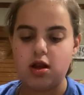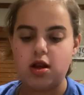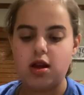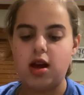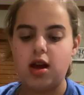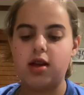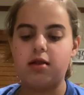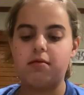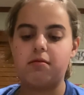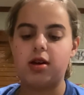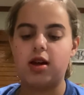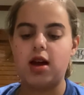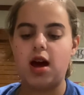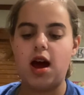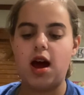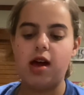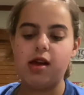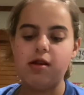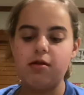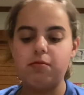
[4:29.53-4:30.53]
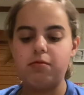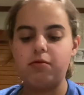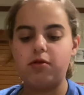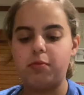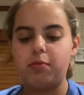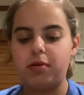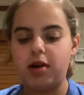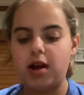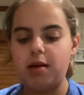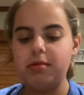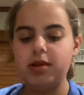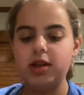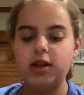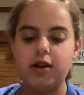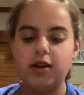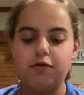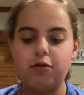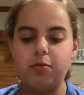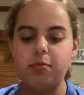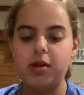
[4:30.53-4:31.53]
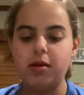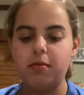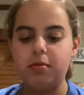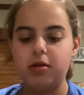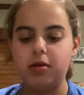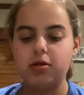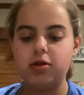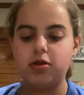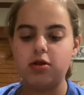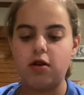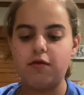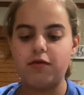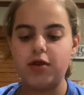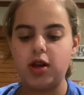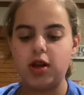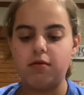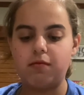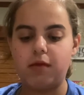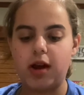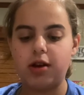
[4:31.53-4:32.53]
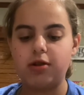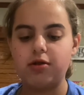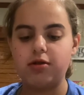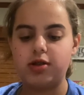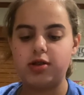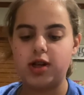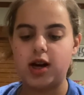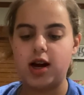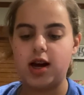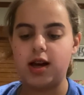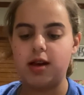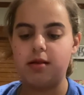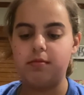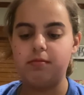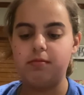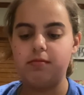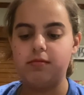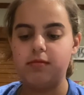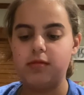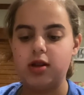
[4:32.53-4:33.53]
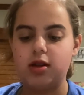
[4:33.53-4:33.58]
anyway, I will probably never be able to solve it in record time,